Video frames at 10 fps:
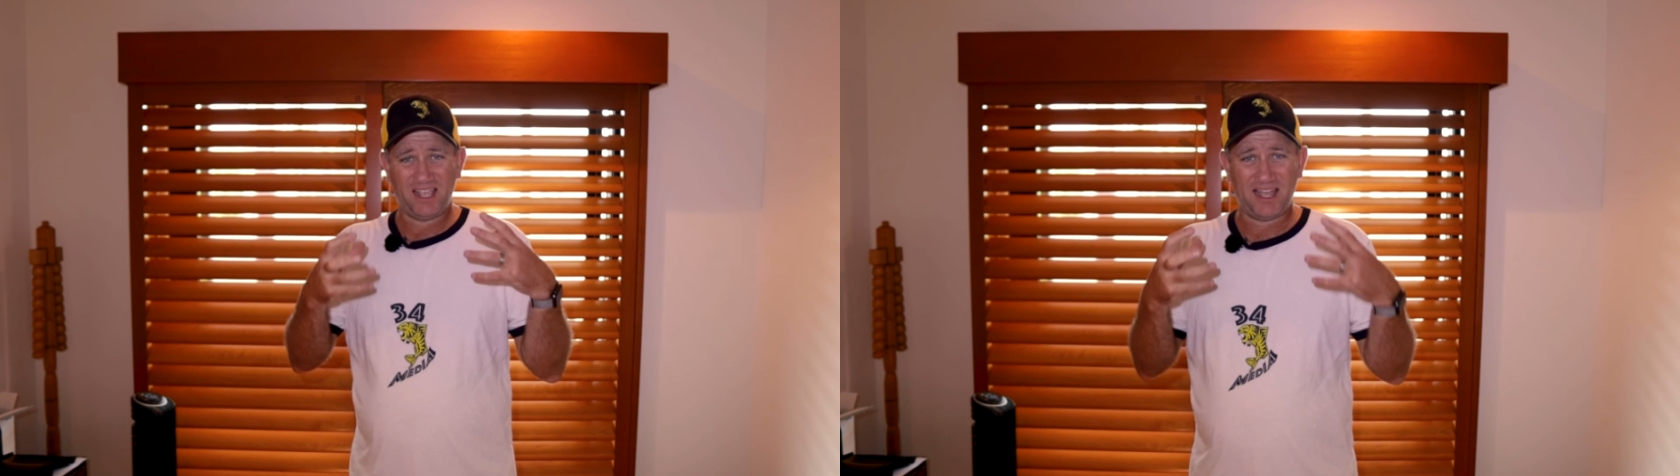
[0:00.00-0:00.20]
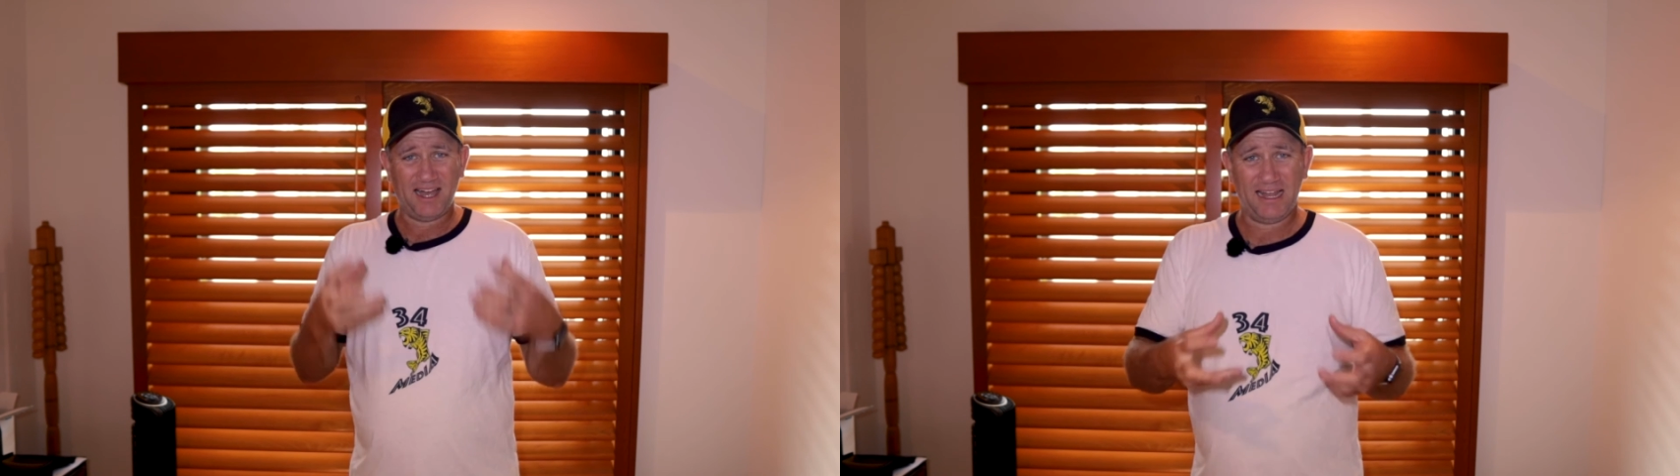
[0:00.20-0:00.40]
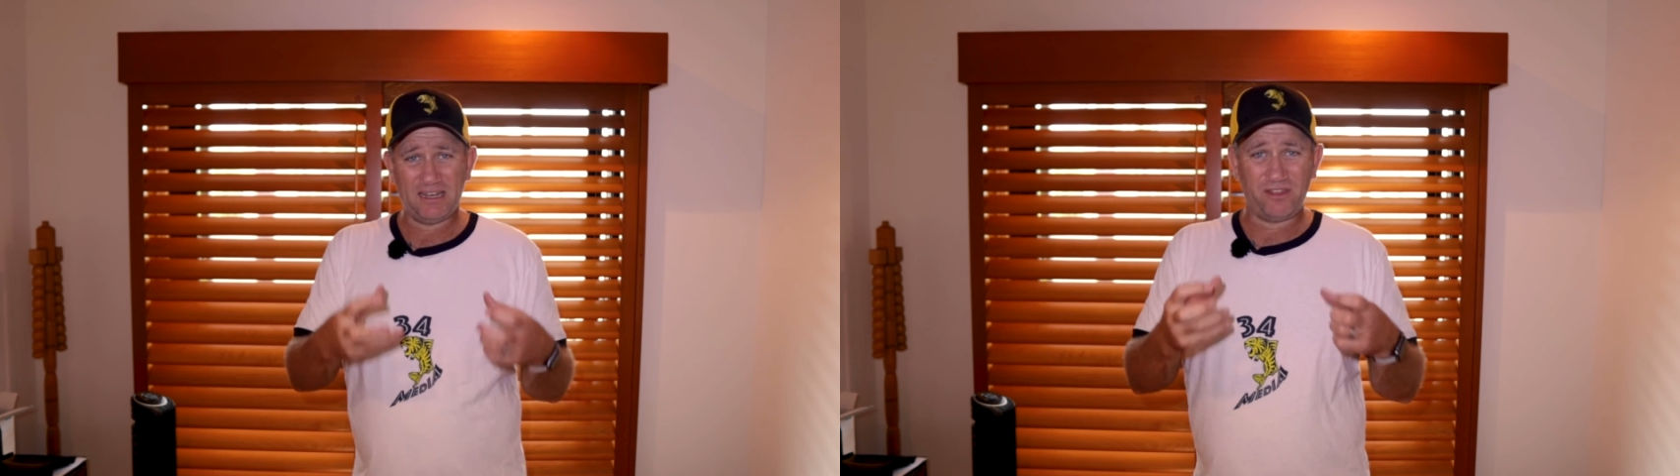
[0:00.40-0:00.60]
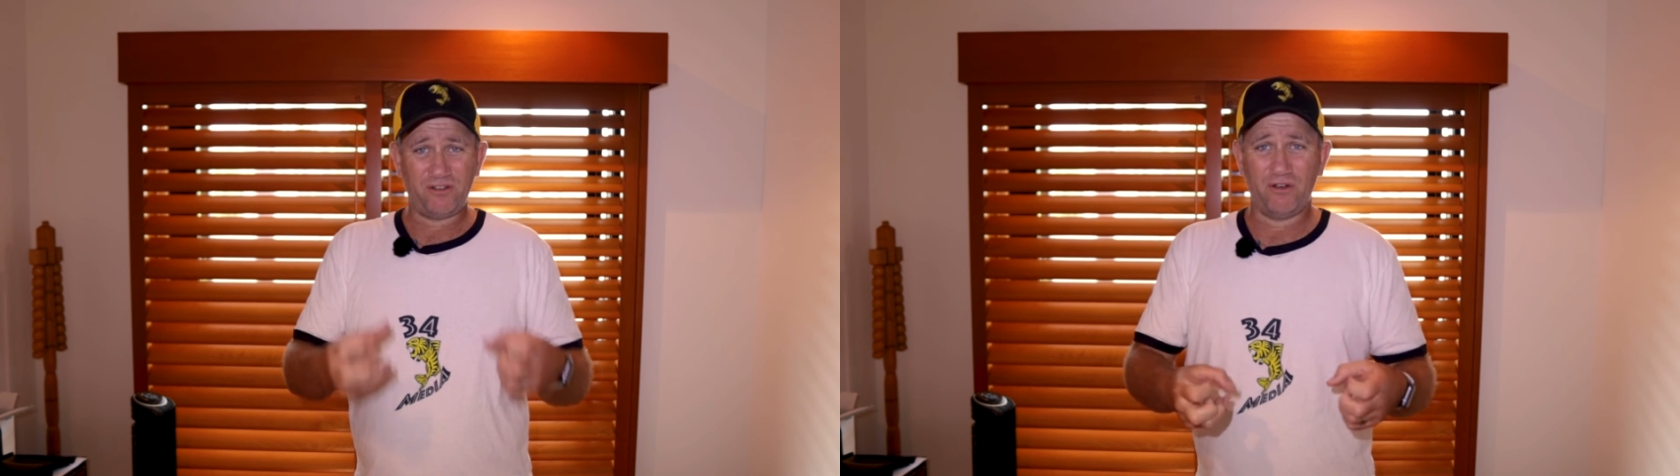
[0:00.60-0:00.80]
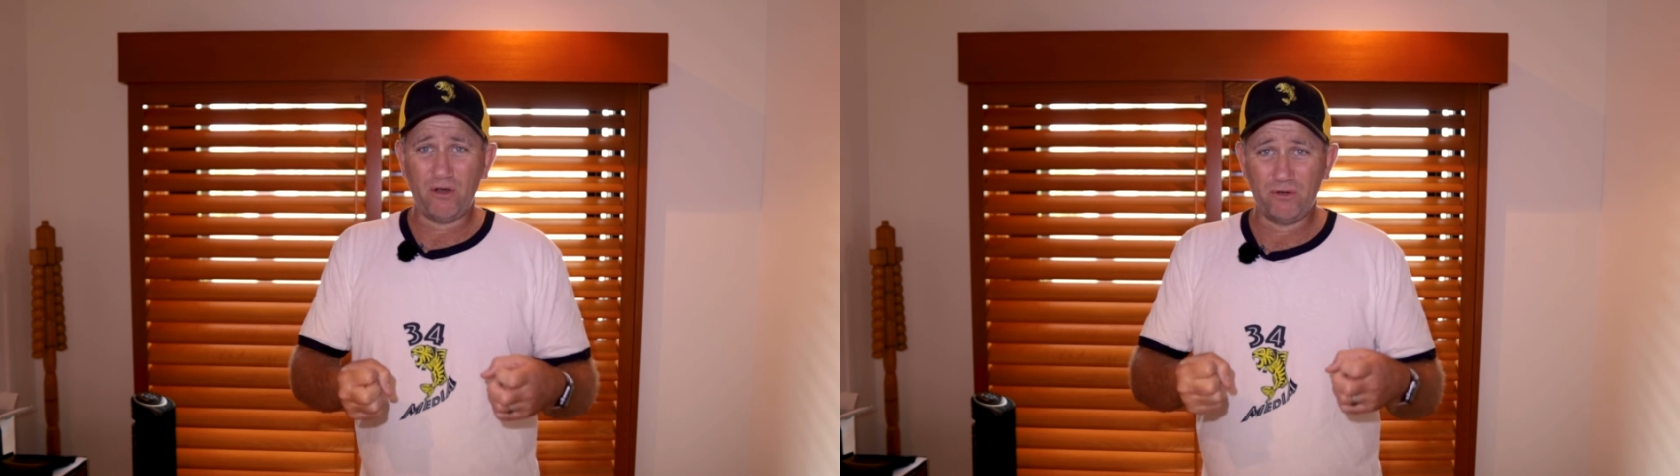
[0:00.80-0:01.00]

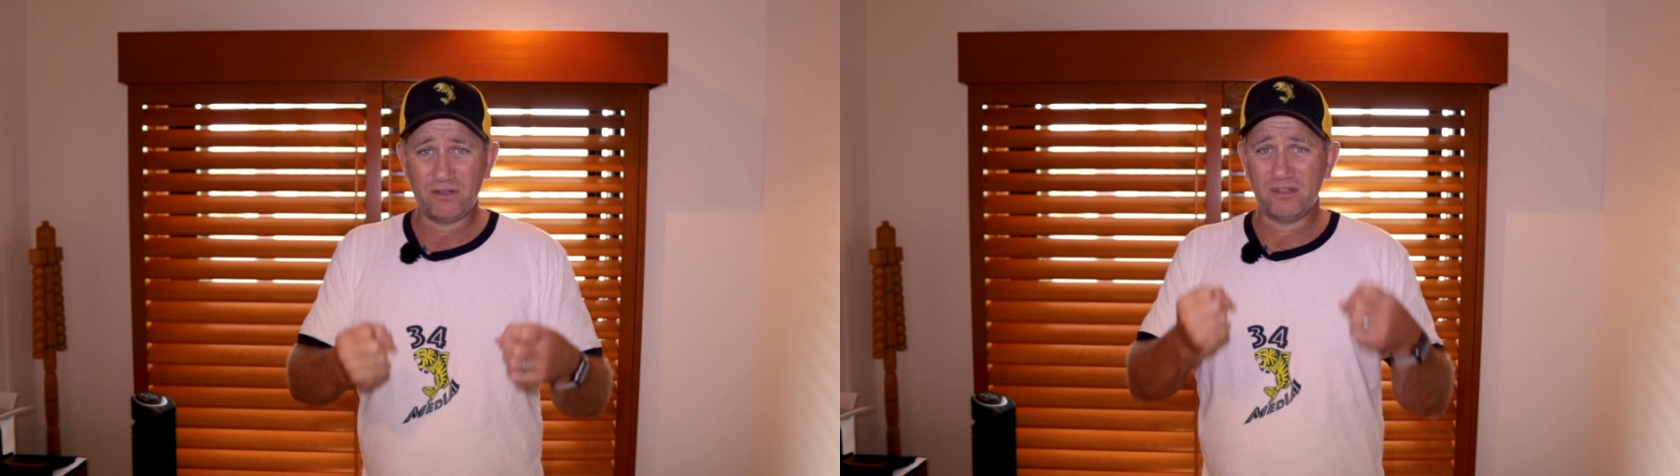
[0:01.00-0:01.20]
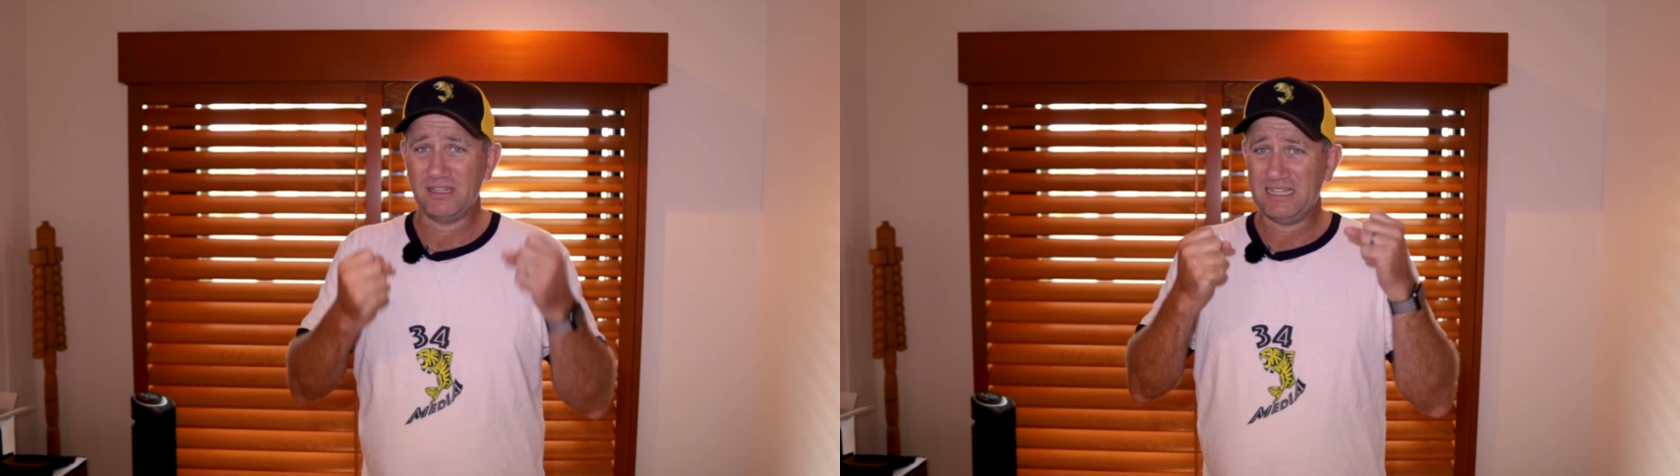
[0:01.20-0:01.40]
cutthroat,